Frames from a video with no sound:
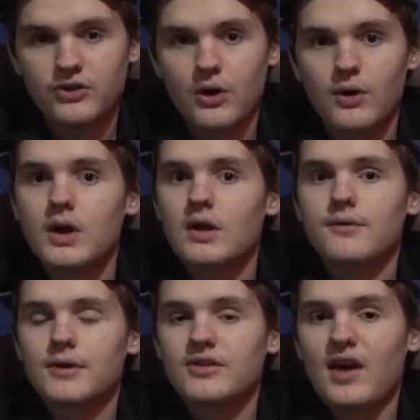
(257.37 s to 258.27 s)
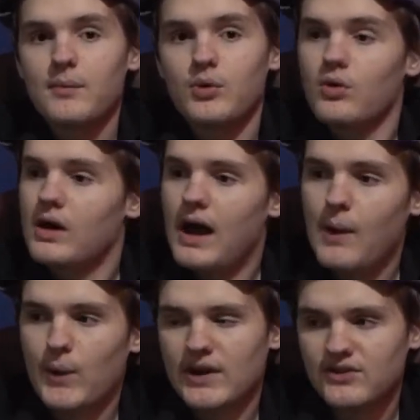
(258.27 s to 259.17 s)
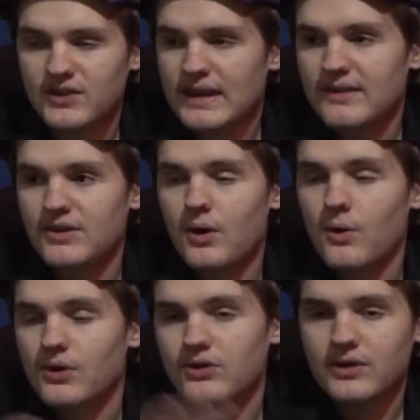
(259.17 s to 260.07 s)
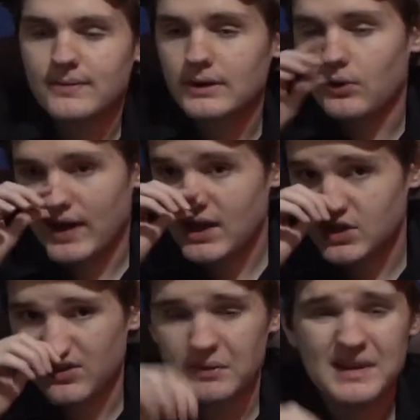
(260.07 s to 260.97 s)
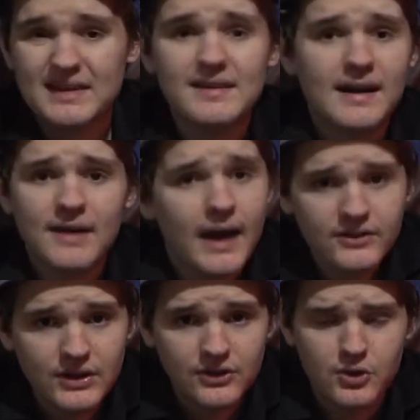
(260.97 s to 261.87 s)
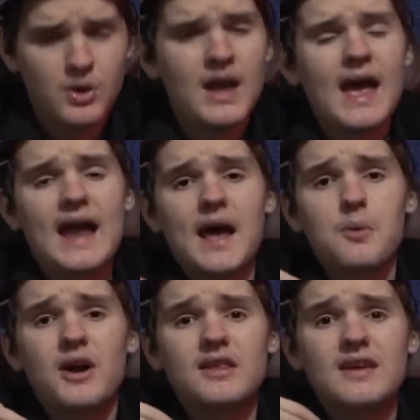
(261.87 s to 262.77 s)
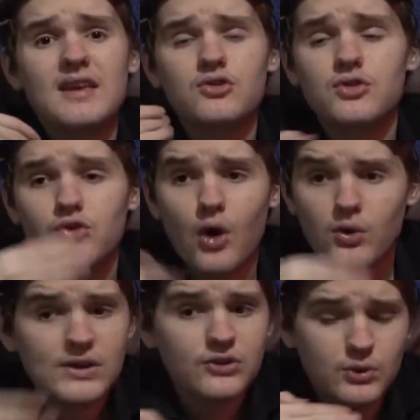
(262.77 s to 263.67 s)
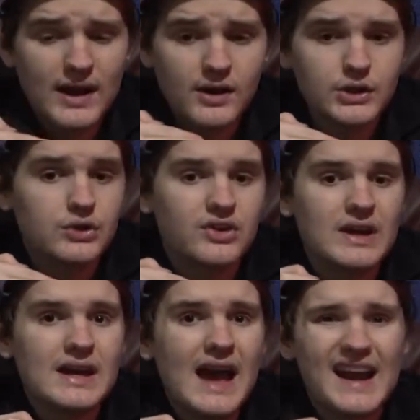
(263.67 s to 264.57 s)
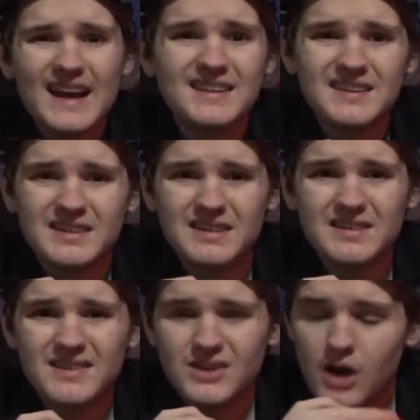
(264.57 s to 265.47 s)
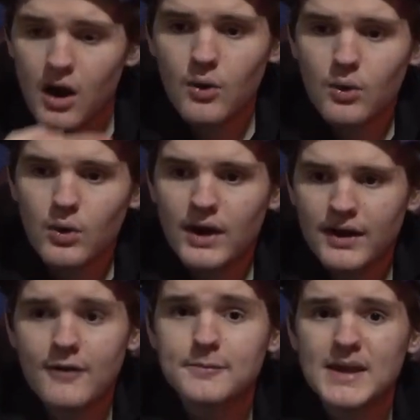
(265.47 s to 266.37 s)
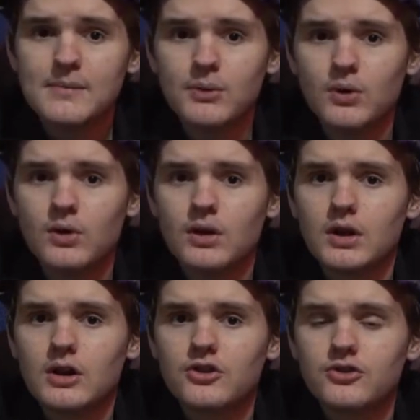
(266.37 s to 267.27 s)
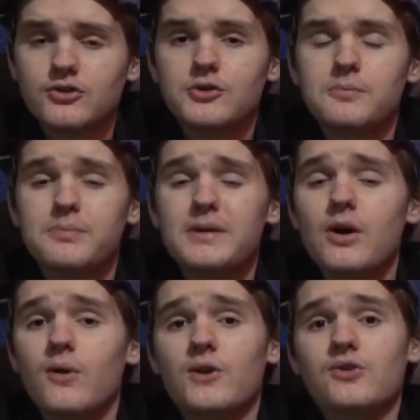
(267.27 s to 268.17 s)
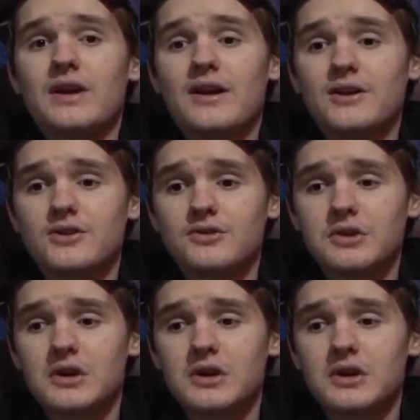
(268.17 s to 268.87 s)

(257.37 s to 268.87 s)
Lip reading: So, for example, I wanted scenes at all these different locations that we didn't have access to, and I wanted to introduce all these new characters, and I didn't know enough people to be all those characters.